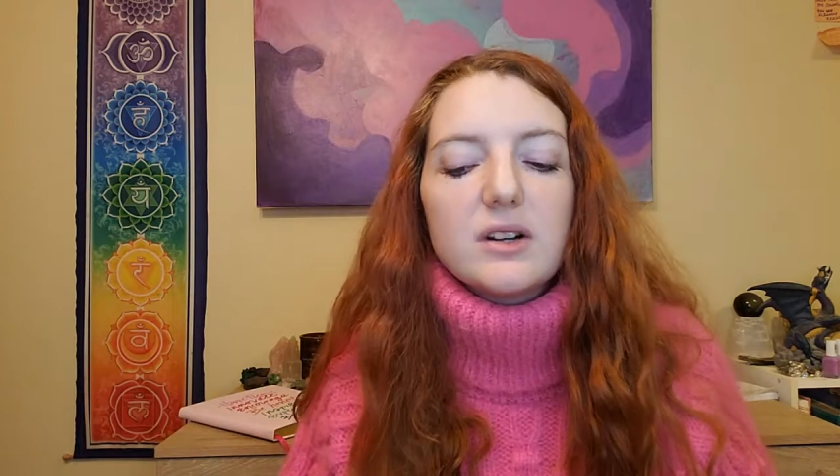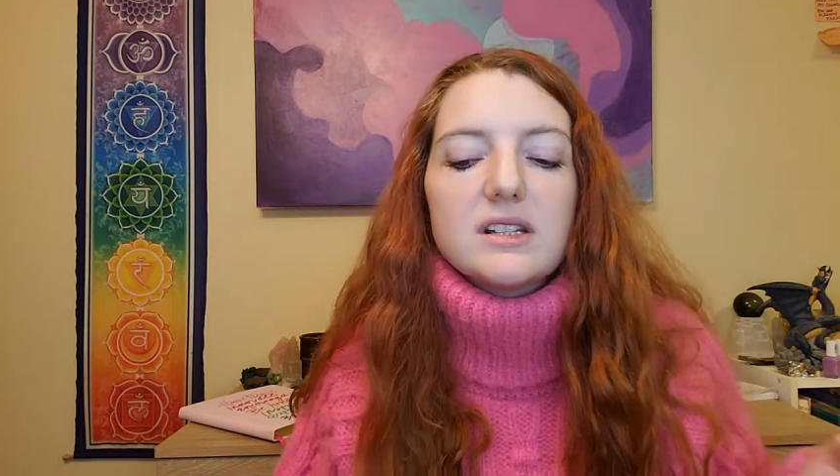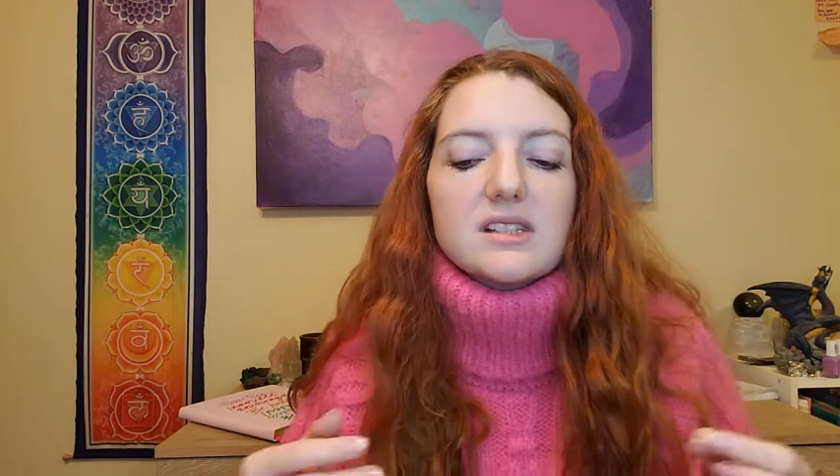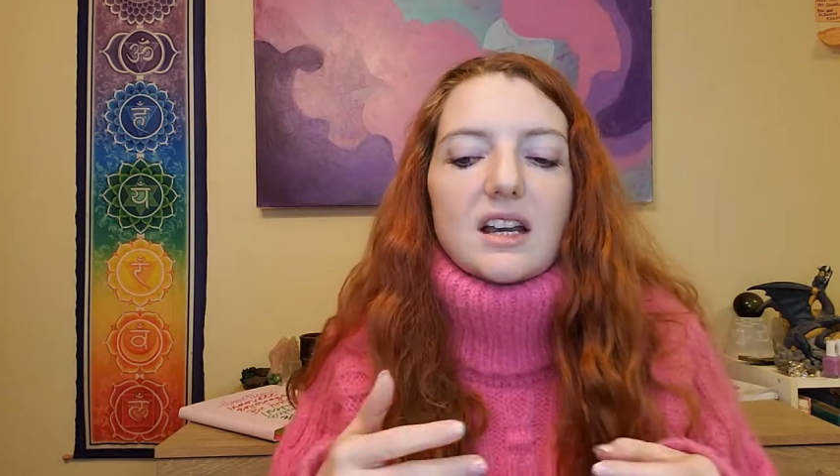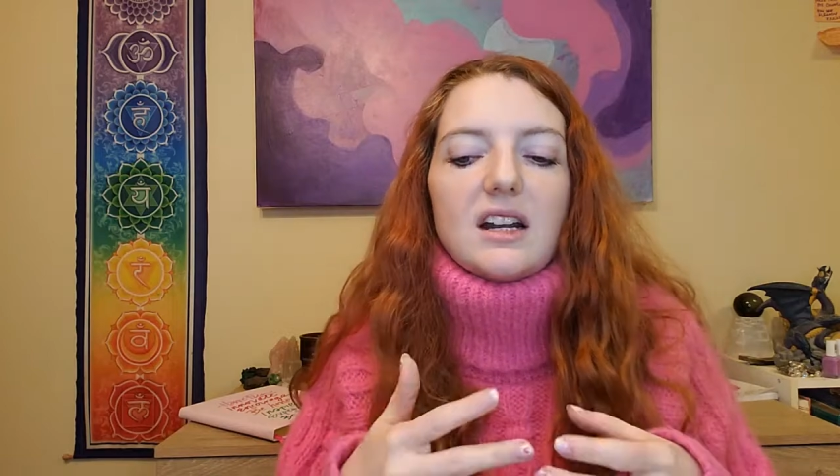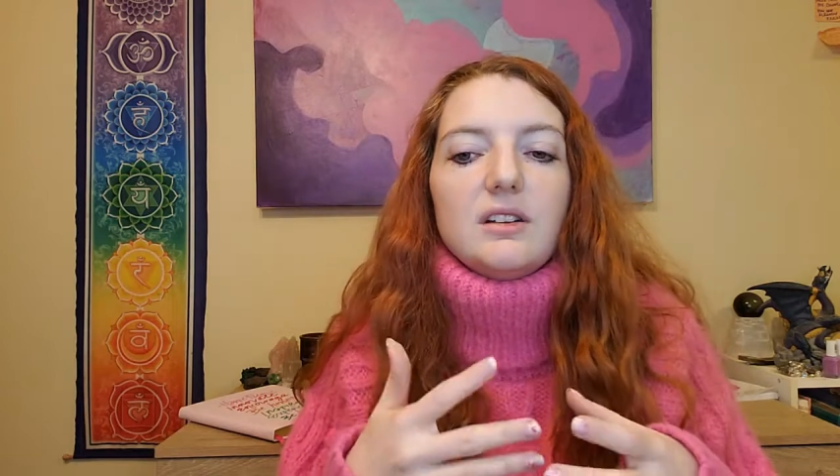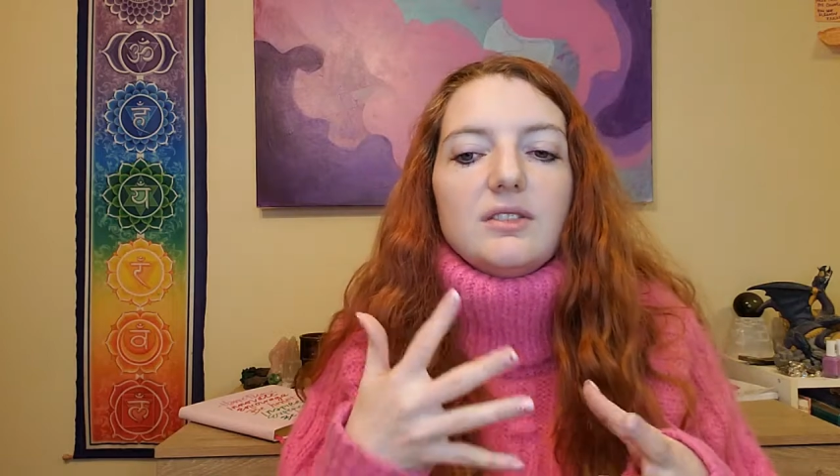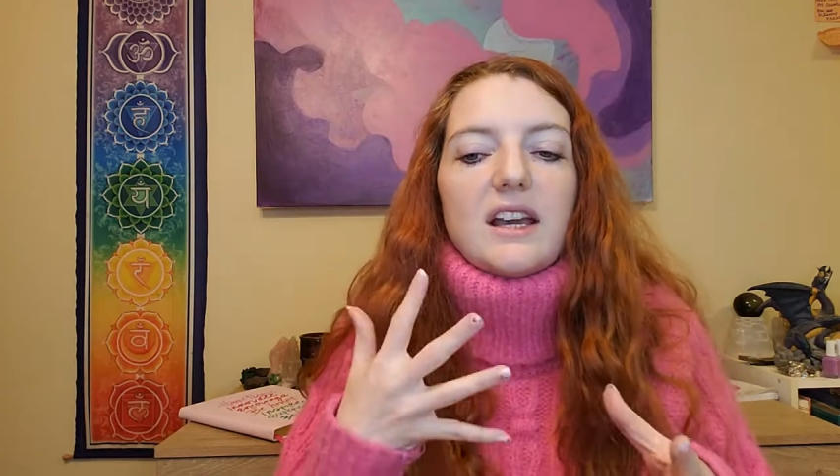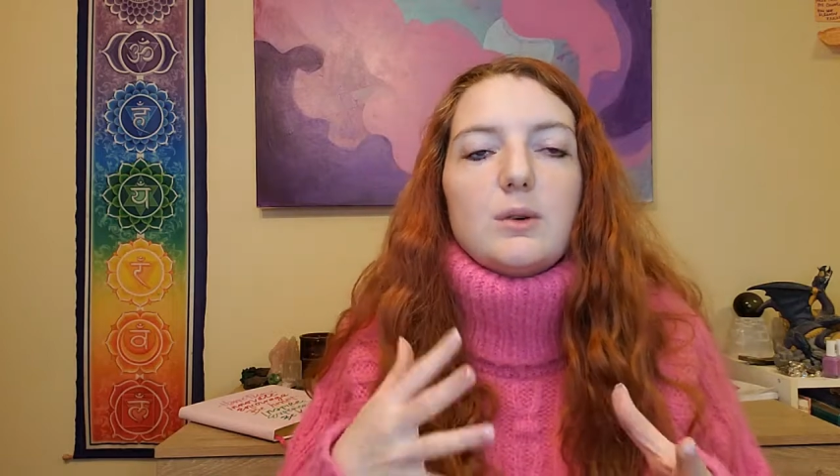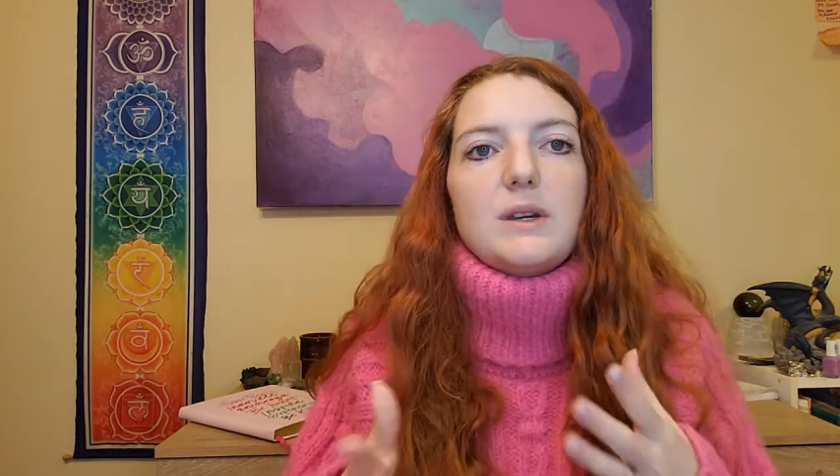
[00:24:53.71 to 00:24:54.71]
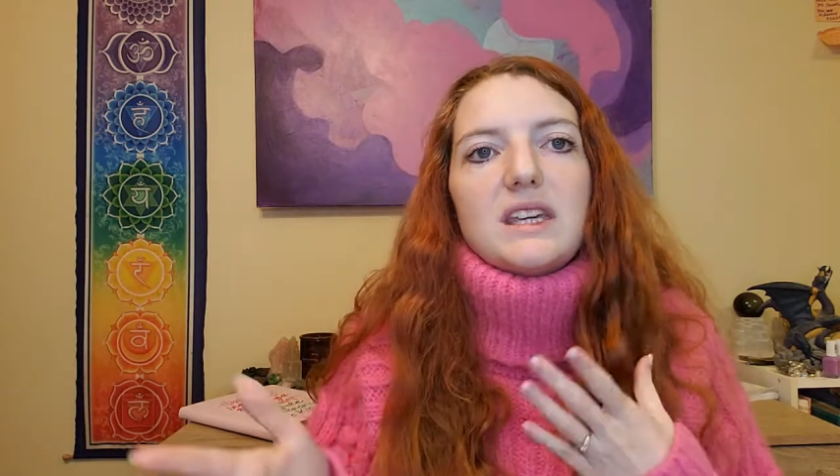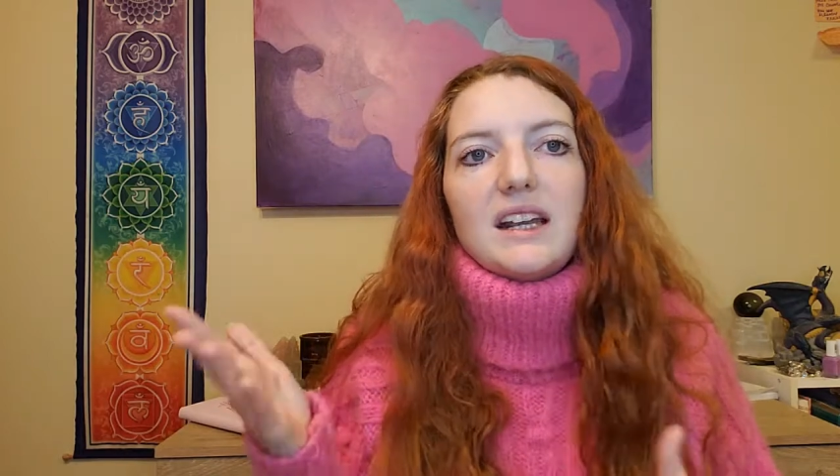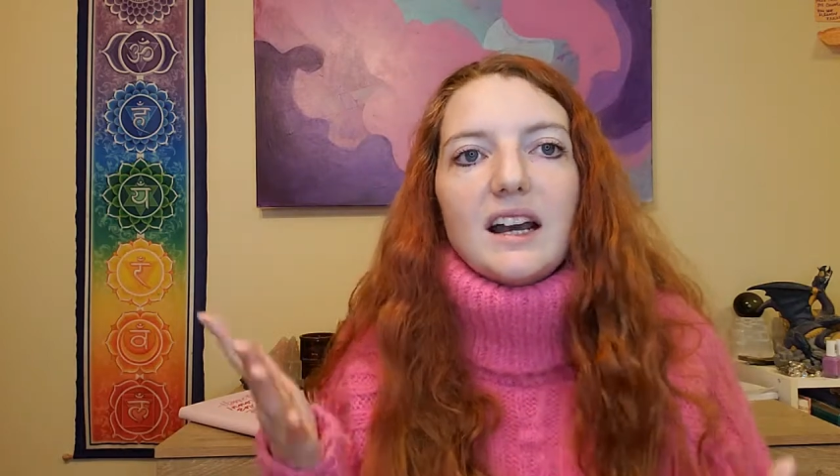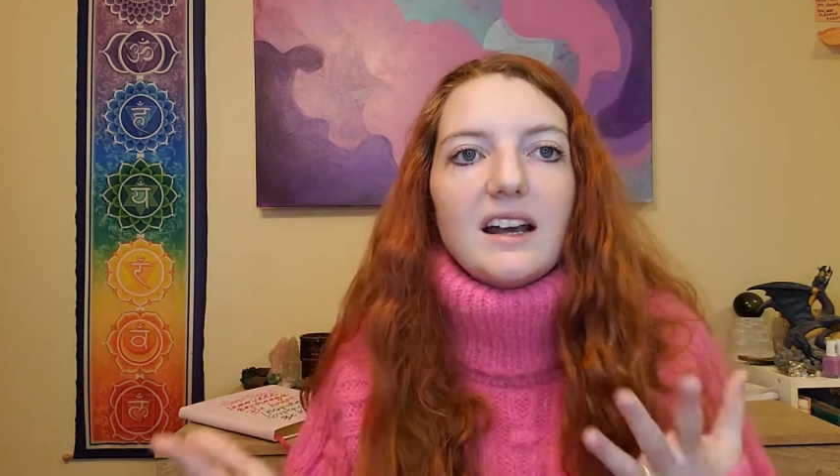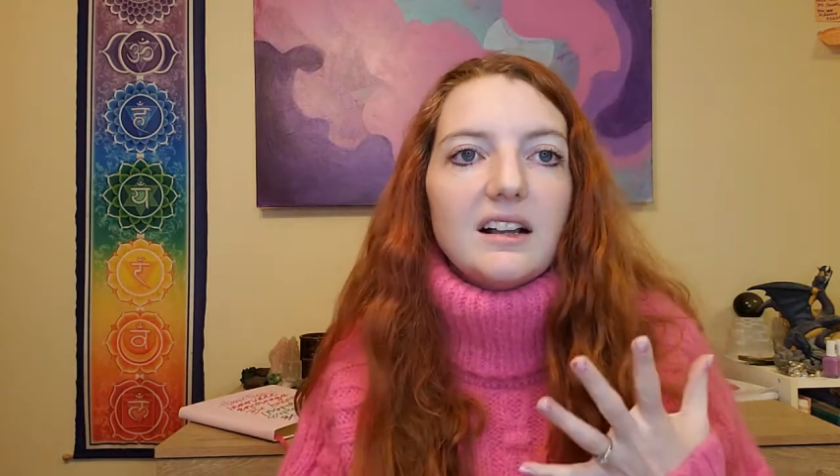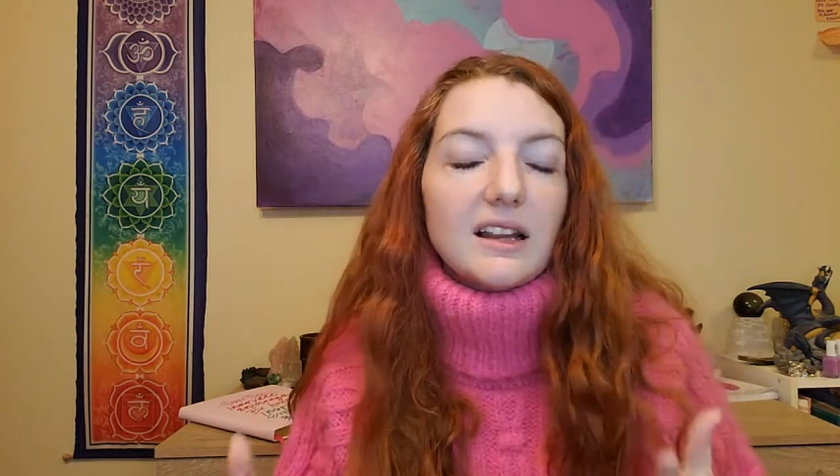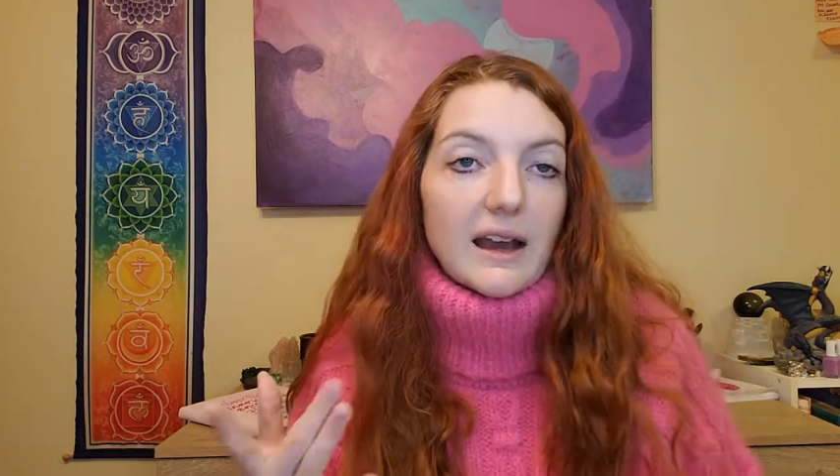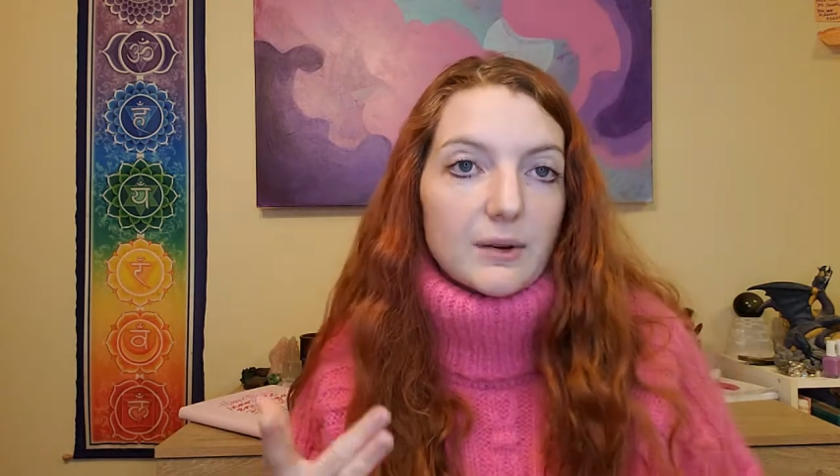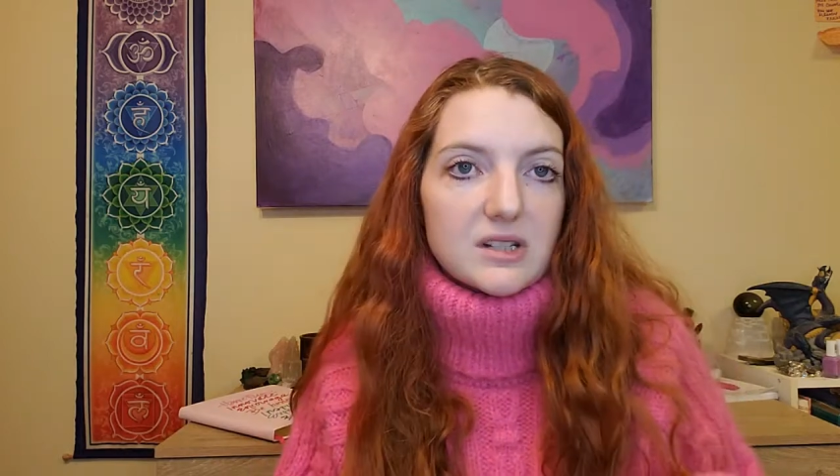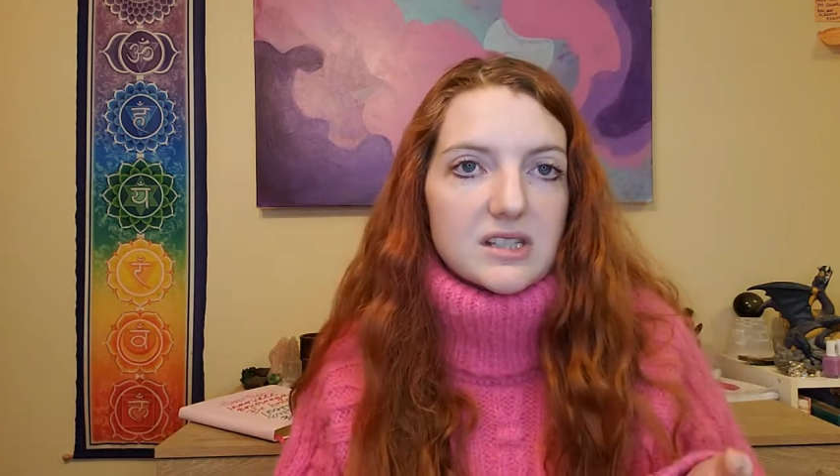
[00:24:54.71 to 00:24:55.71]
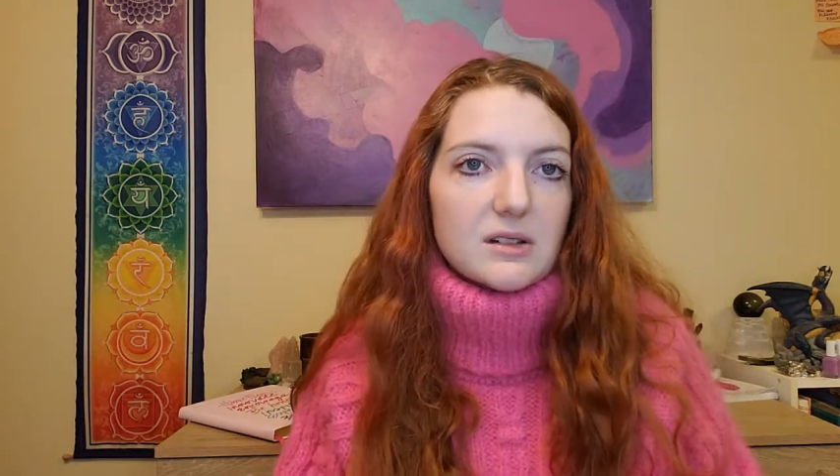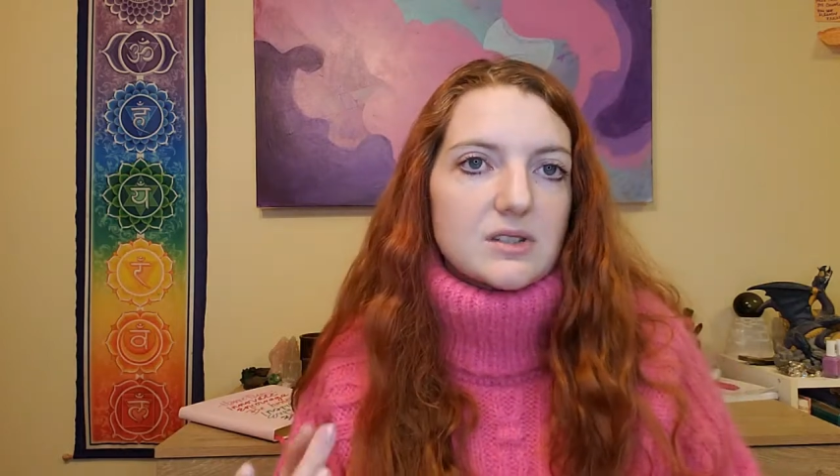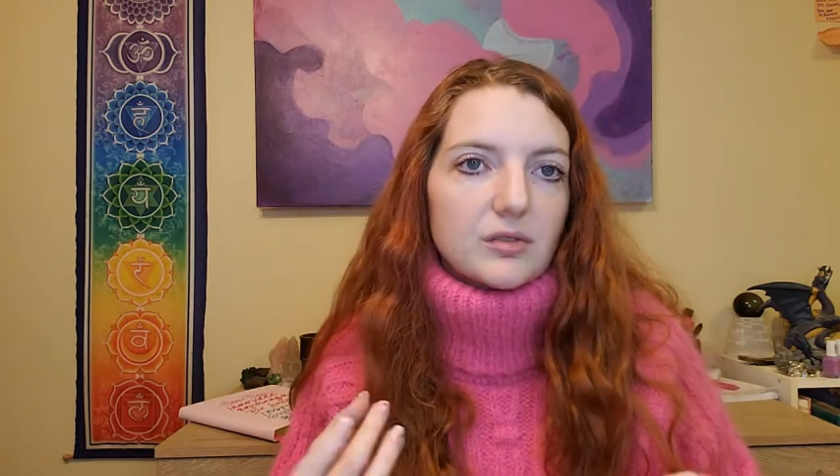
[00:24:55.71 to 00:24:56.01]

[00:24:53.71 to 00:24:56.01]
It's kind of like we cannot allow ourselves